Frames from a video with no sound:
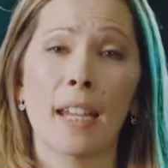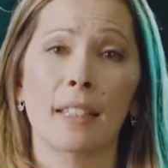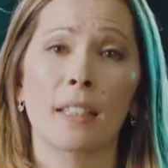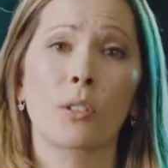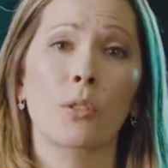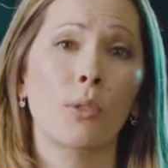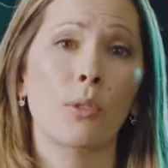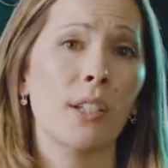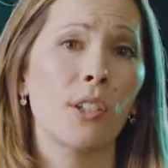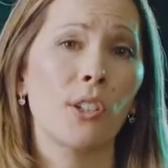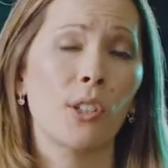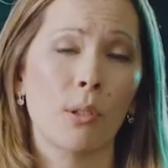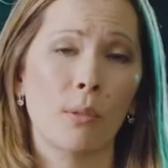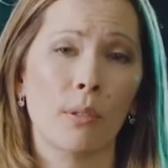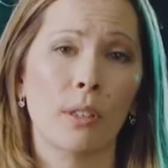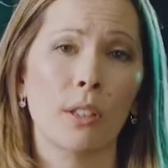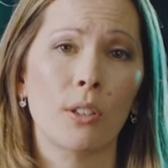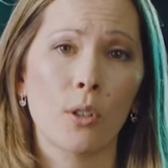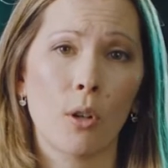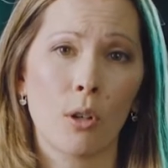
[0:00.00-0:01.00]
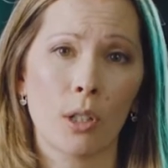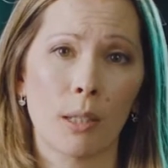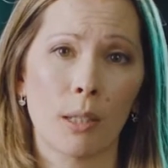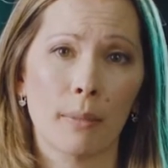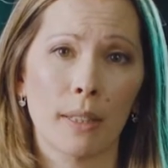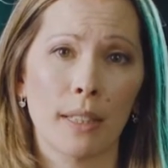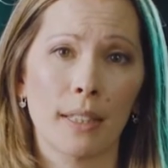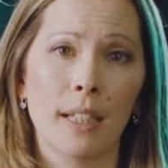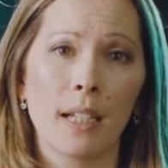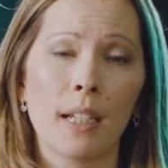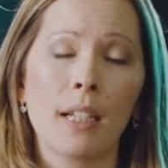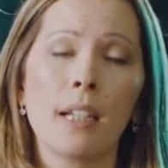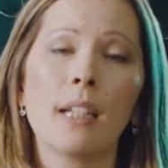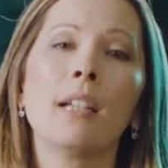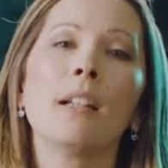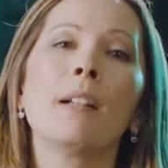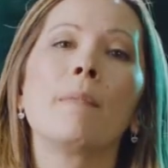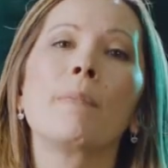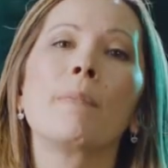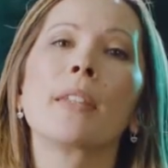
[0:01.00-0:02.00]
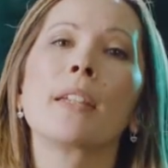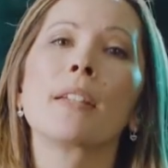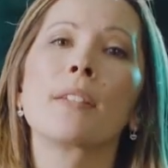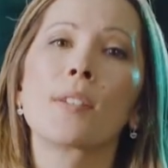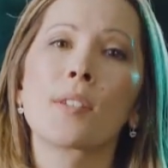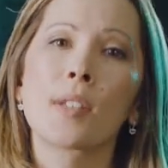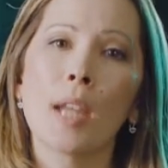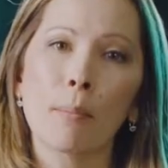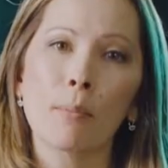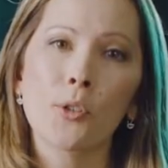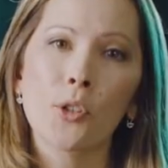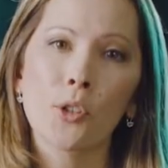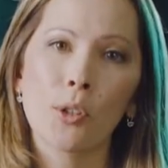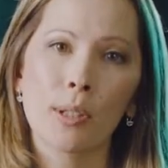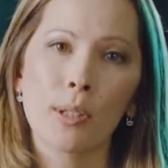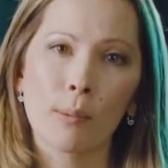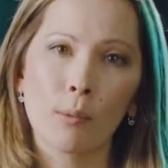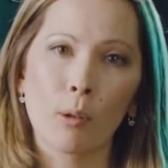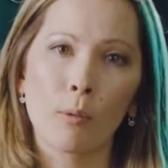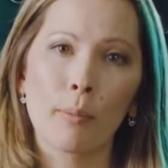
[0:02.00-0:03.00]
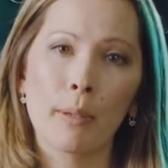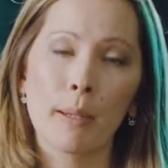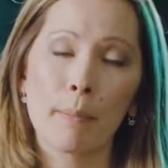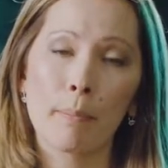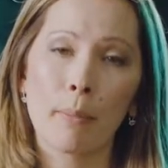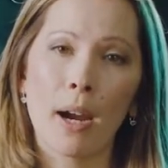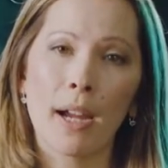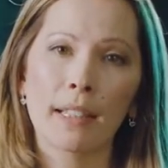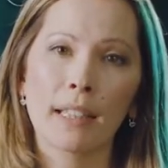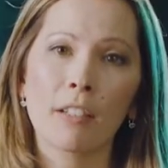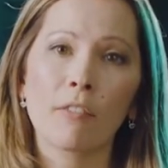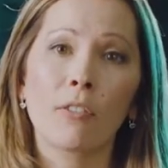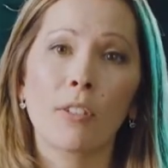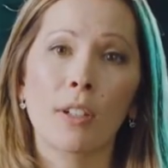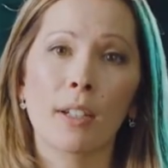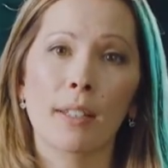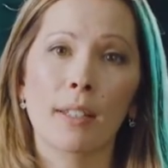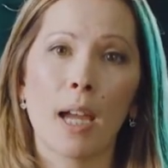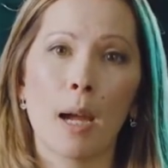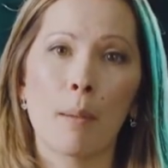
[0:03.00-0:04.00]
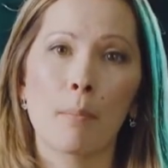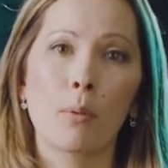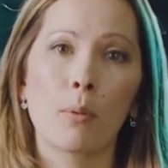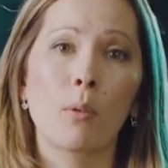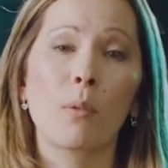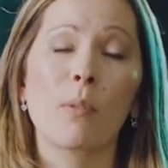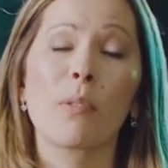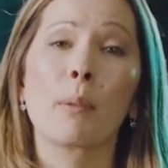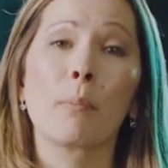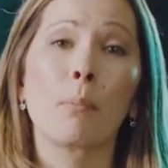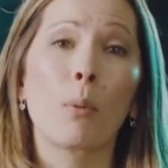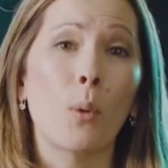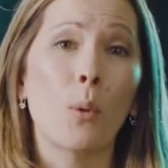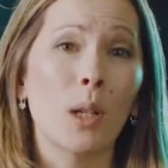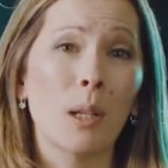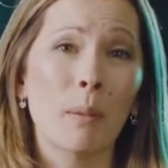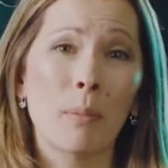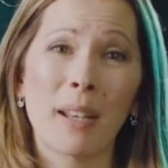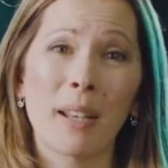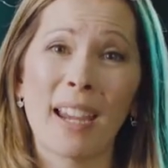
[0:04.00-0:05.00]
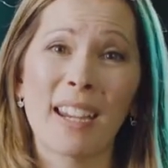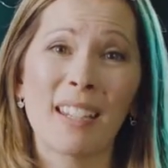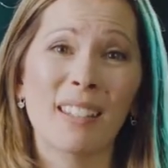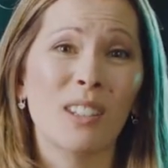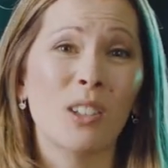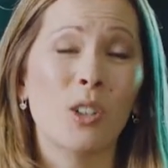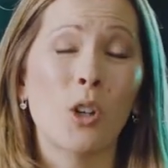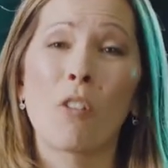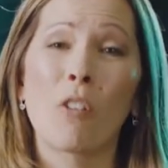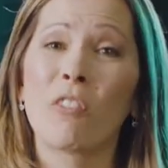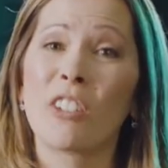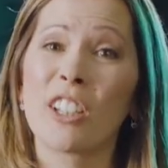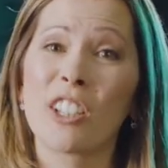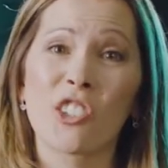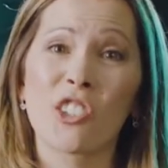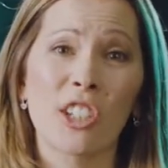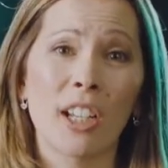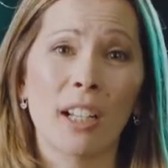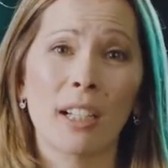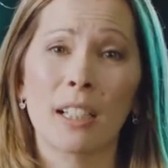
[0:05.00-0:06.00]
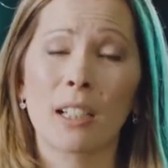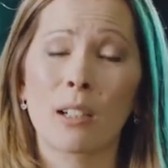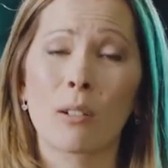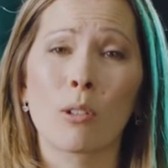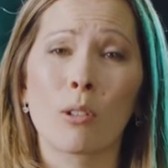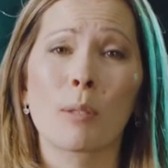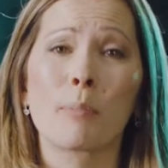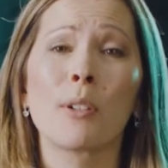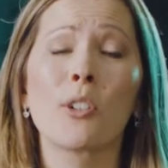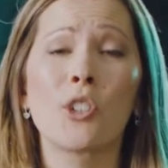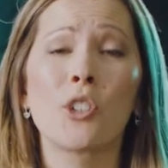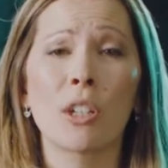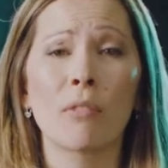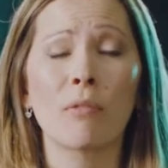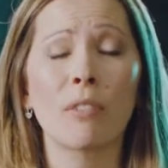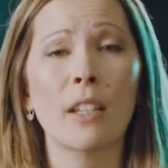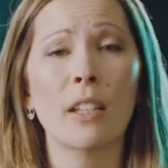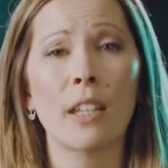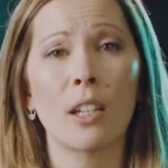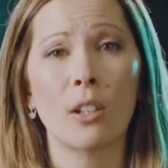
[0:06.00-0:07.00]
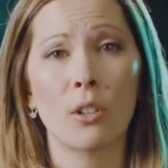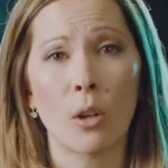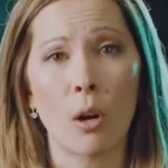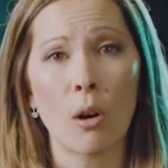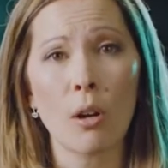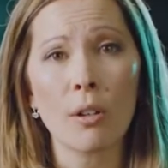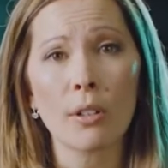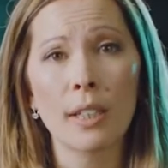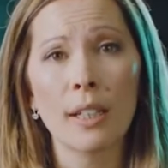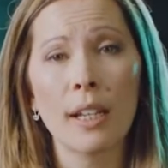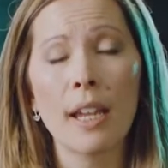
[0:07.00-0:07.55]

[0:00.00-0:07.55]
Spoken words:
agreed to do in the document. Some terms will be binding, for example, the boilerplate, the confidentiality clause, but generally they're not.